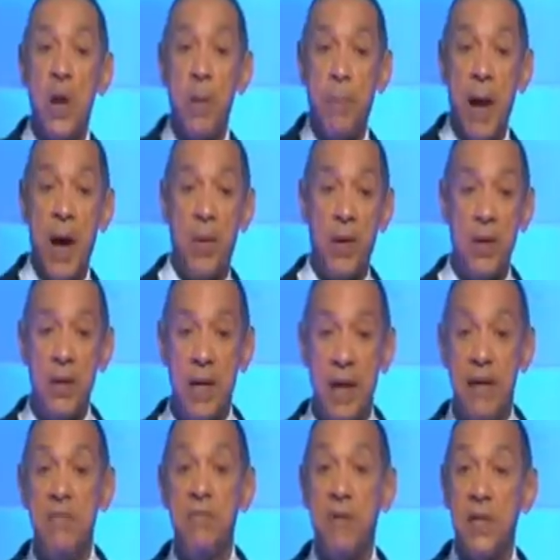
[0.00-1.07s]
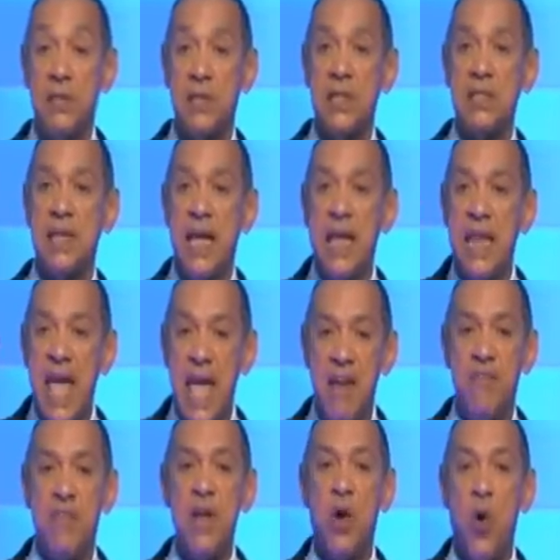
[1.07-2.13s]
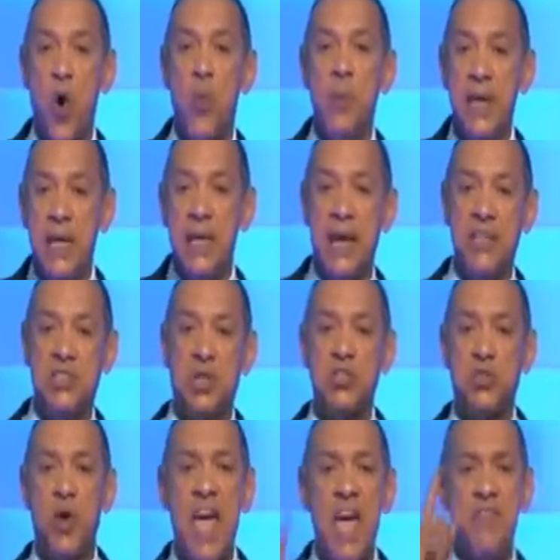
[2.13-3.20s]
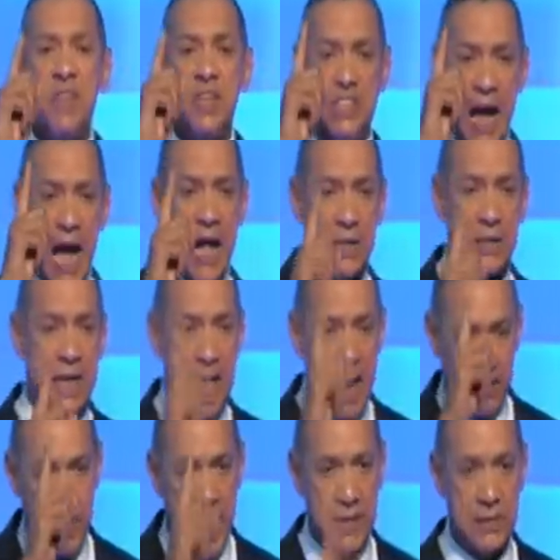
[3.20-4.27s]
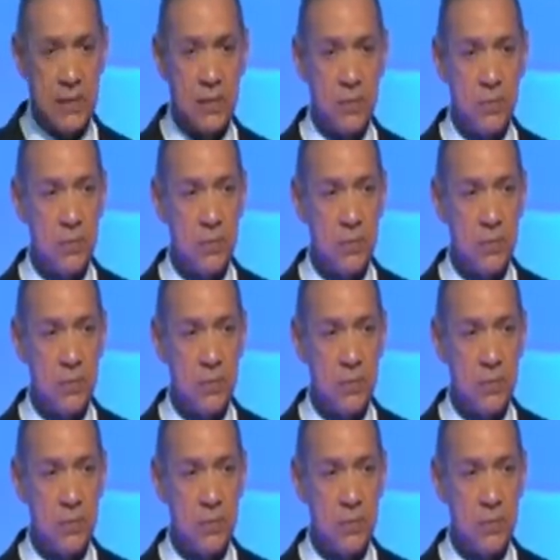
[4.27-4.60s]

power and inverters in every home in Nigeria. So every child can have light.